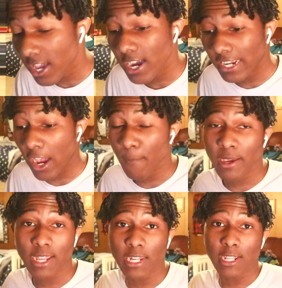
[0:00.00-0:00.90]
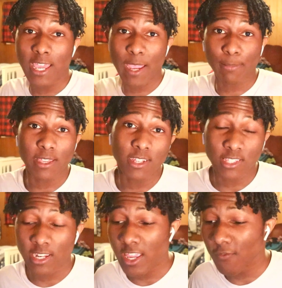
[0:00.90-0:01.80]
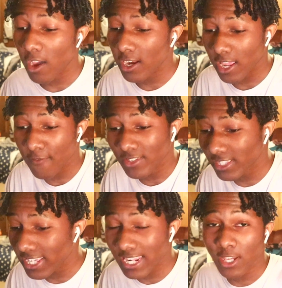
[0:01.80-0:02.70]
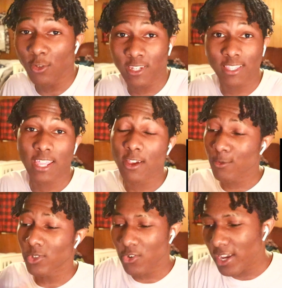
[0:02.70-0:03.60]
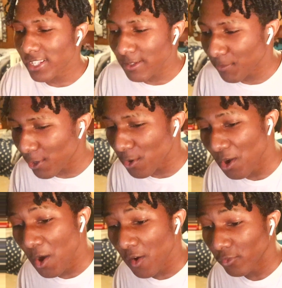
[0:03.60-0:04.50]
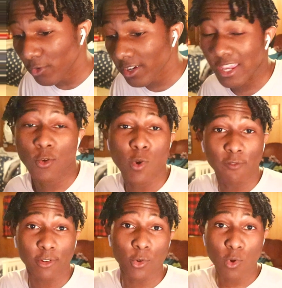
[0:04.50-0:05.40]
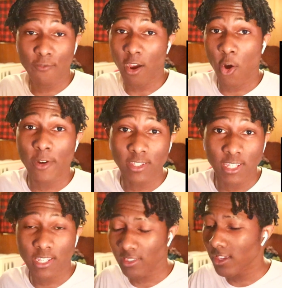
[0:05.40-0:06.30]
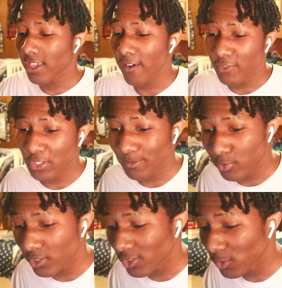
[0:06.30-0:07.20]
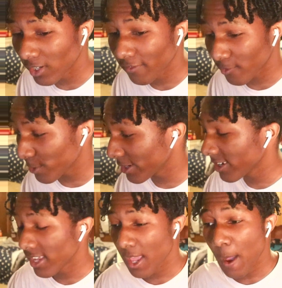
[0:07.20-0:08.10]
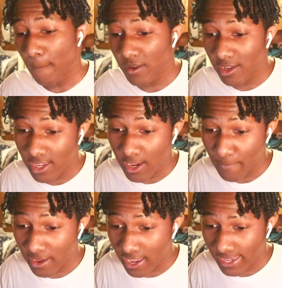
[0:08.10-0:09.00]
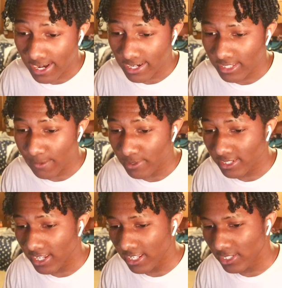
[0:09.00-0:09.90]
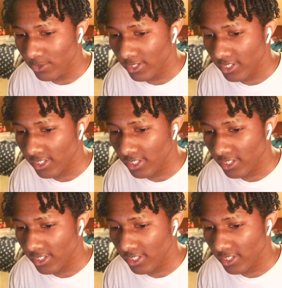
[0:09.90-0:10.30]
Now man, I did a gameplay yesterday. If I haven't seen it, go check that out. It was crazy bro, for real. And whoever, whoever already seen it, thank y'all for the support too, like for real. But yeah man, I ain't got nothing to say, but let's get into it.